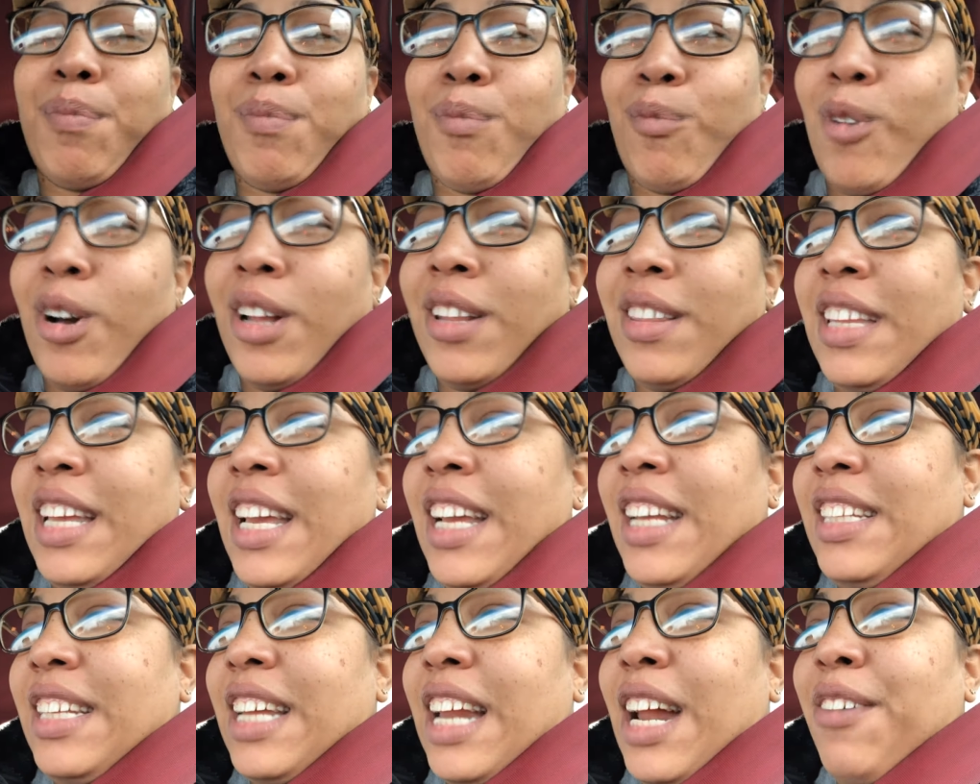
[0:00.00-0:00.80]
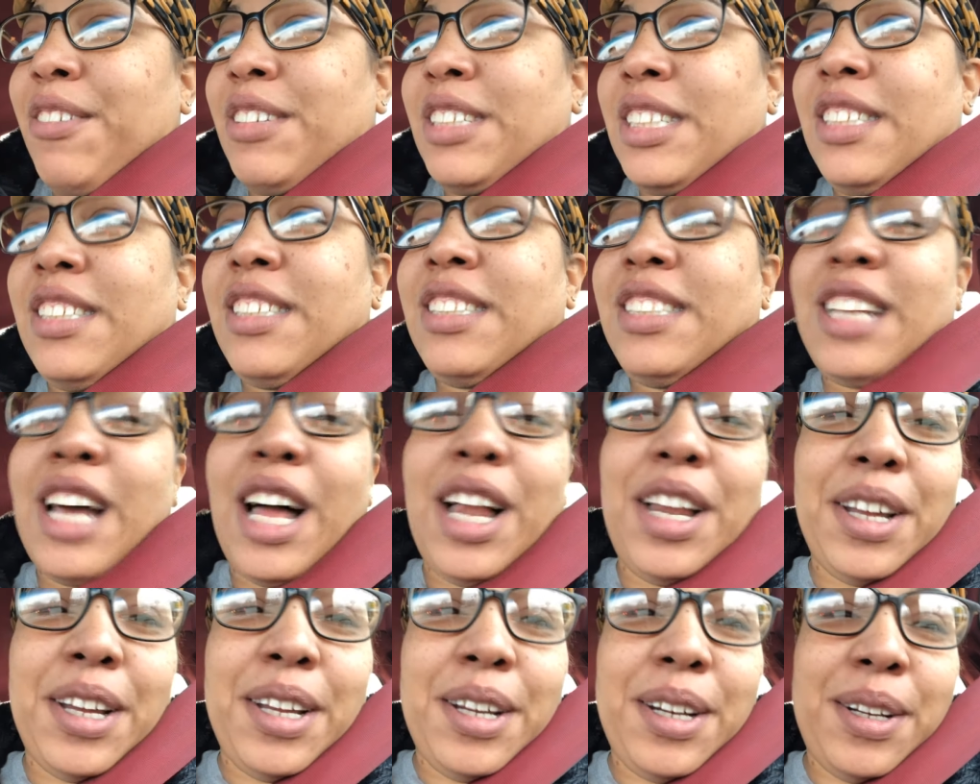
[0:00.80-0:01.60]
one thing that I was
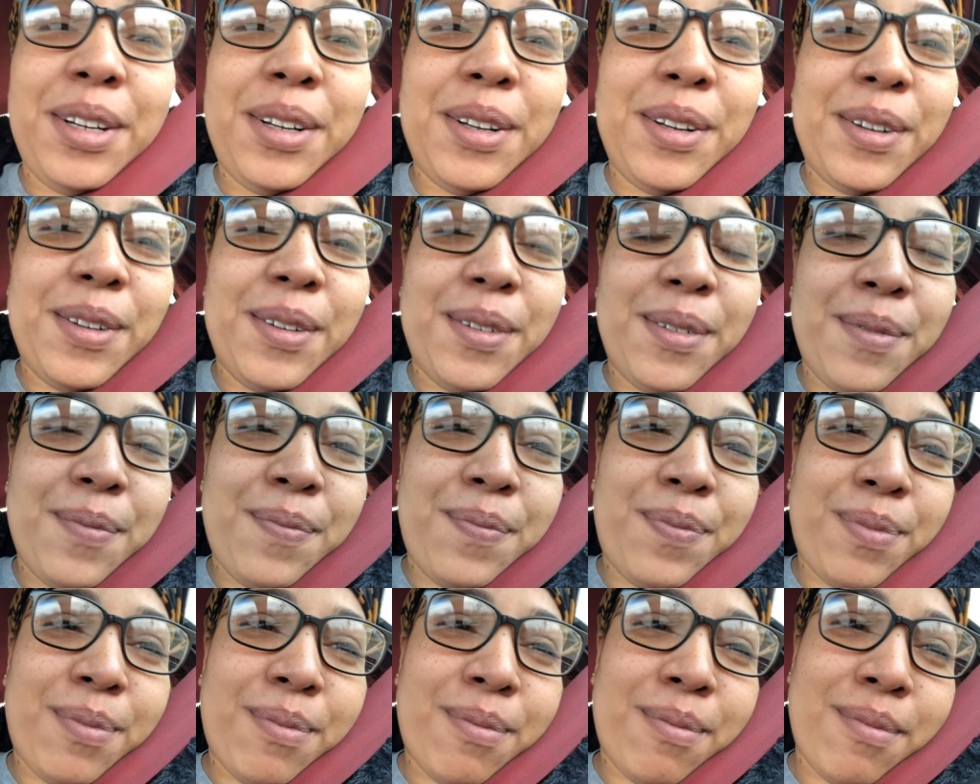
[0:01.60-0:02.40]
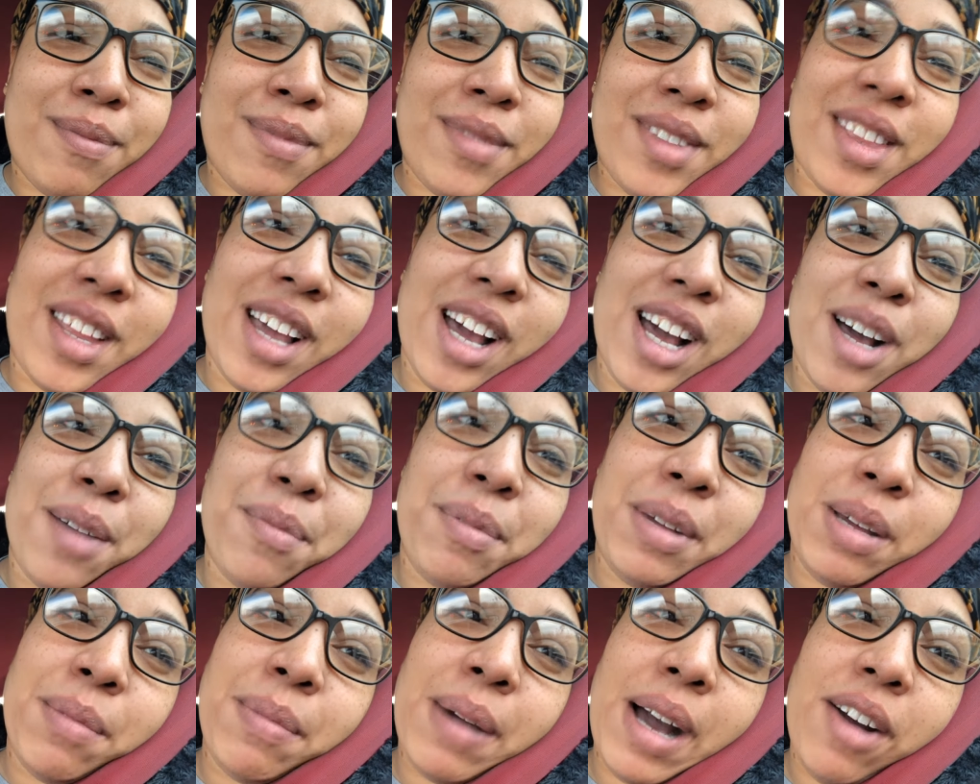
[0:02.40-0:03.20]
telling the
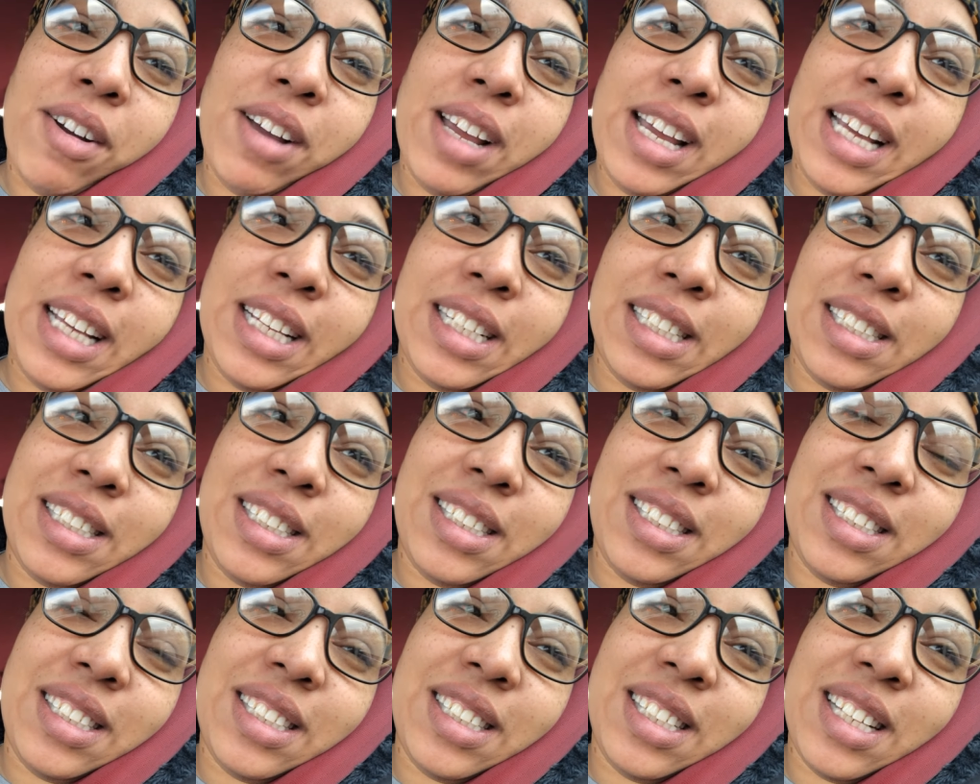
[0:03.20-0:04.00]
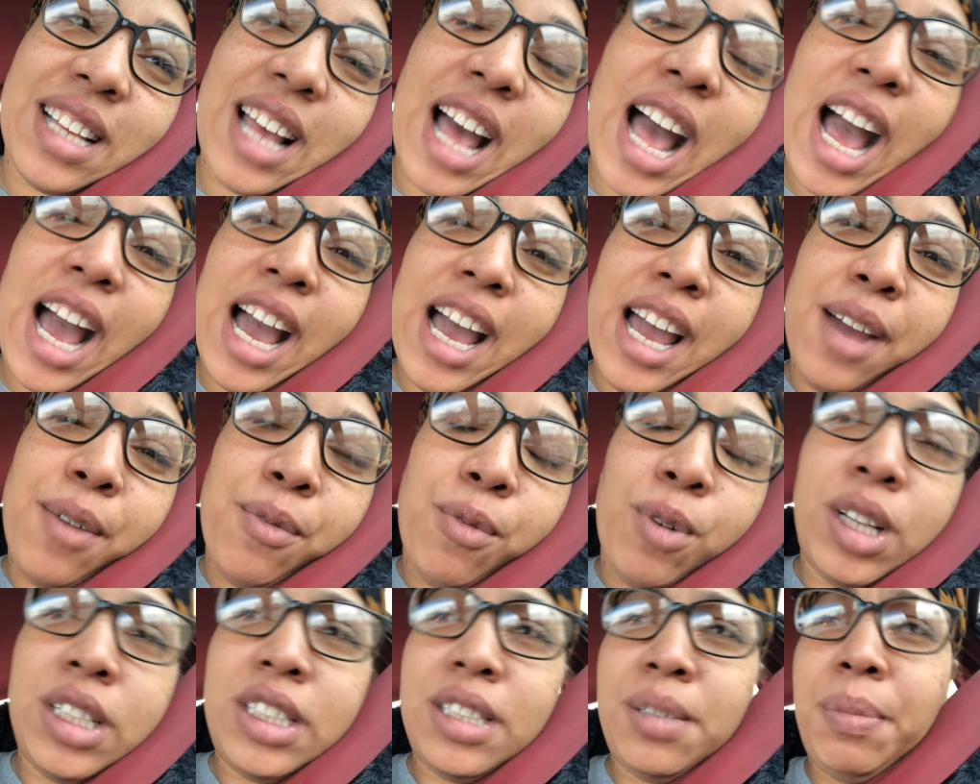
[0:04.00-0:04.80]
hubby about is I
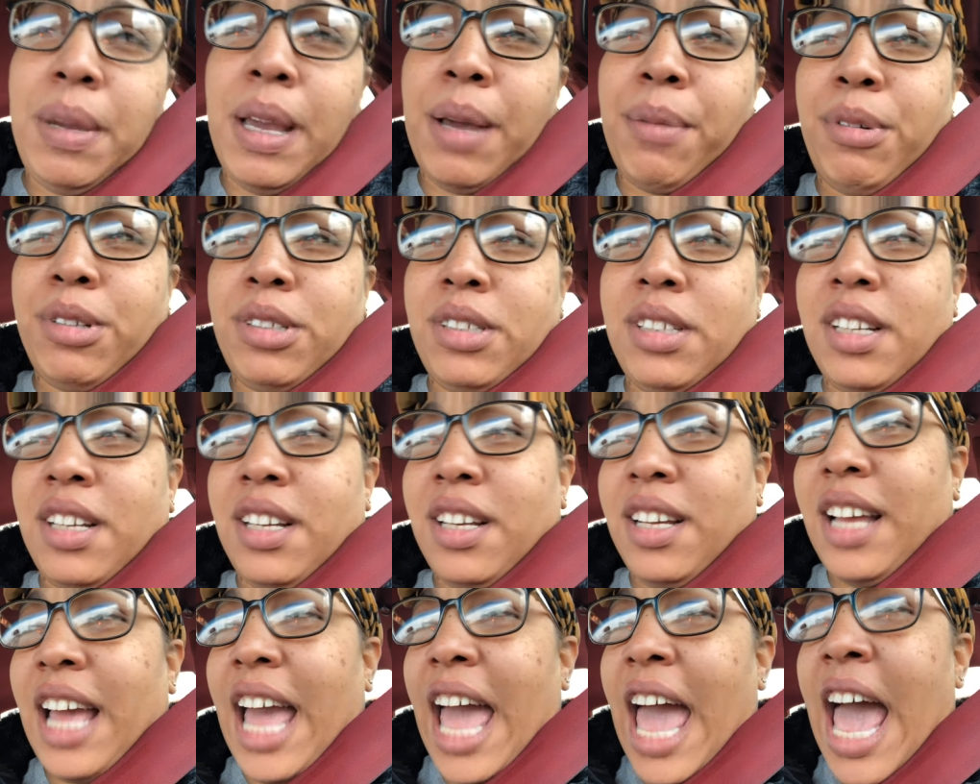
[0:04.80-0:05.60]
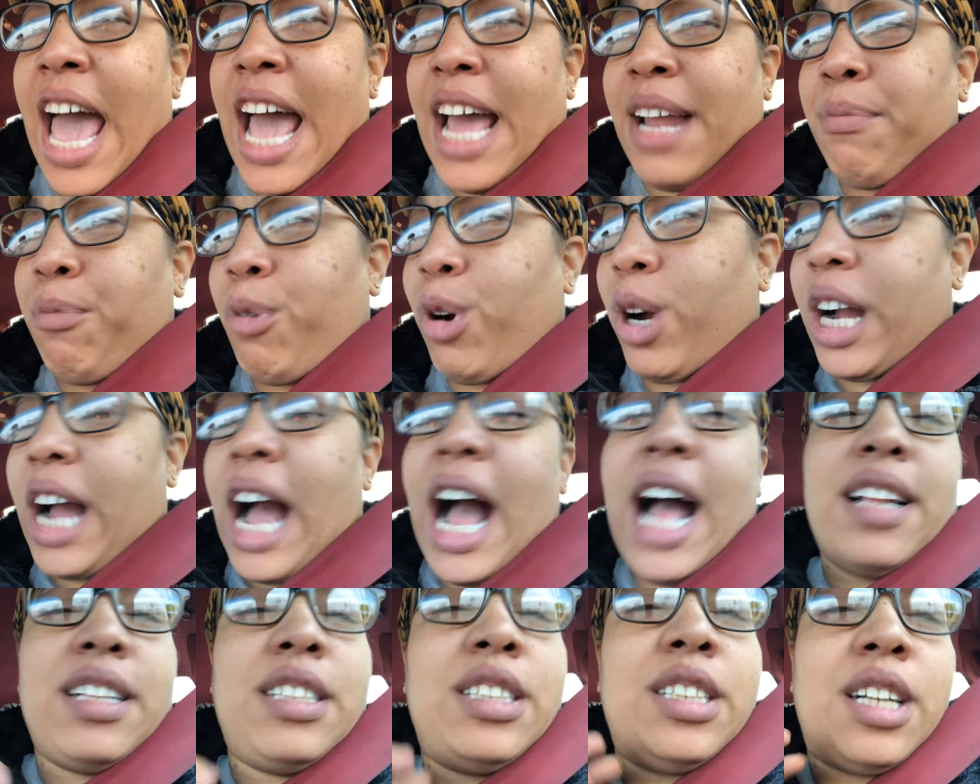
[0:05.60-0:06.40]
want to be able to add more
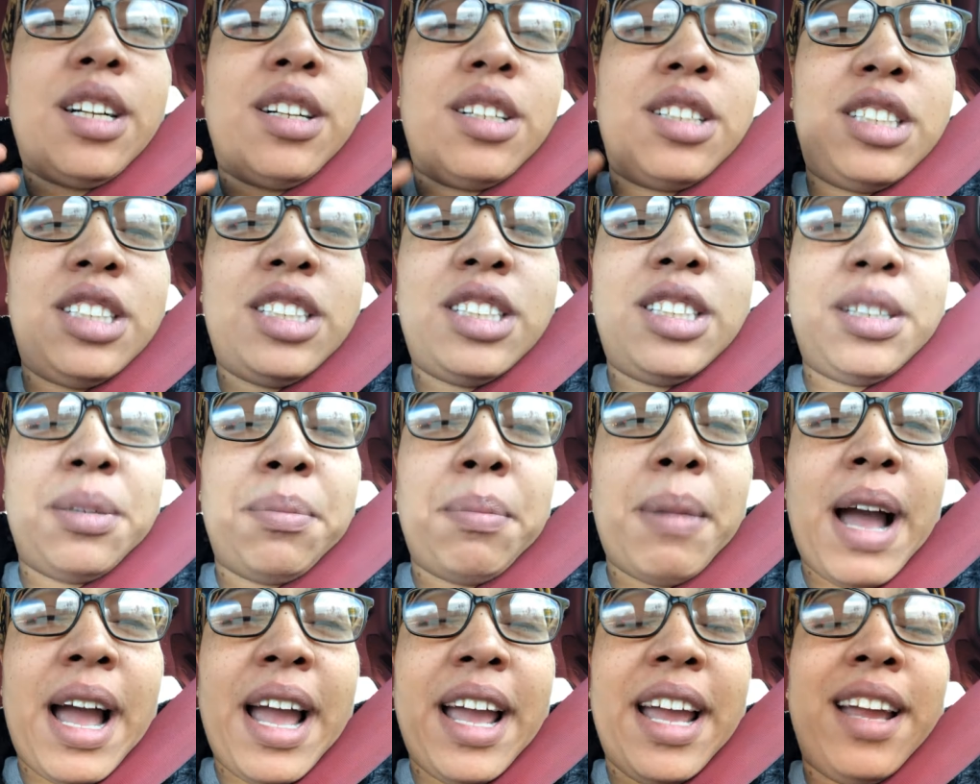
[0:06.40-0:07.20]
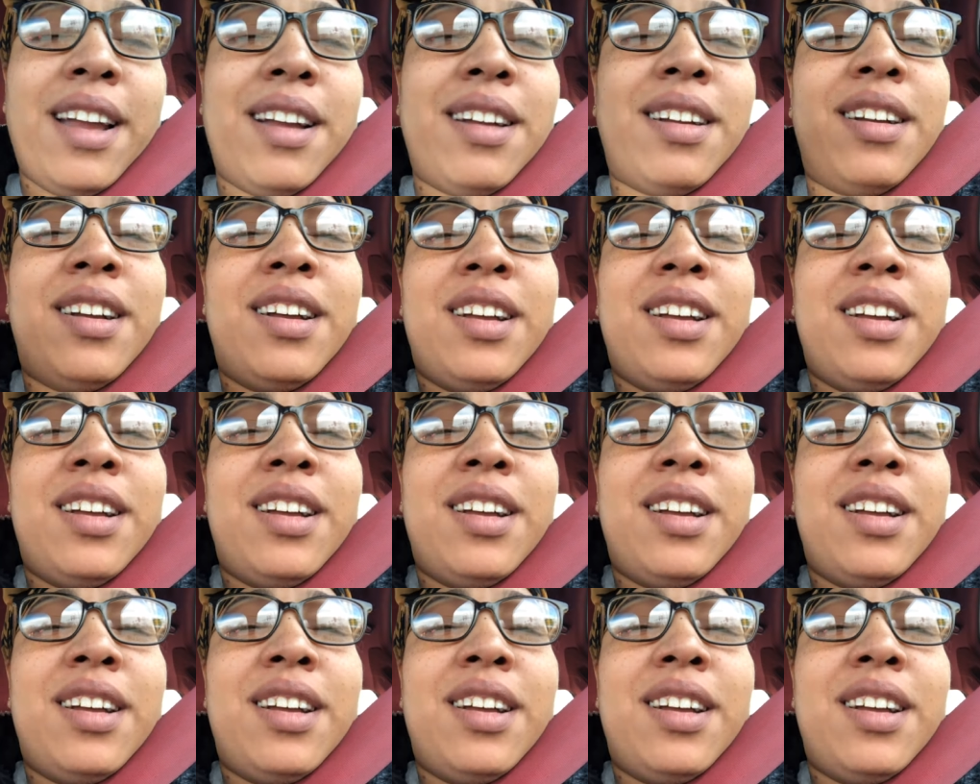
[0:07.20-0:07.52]
concerts to my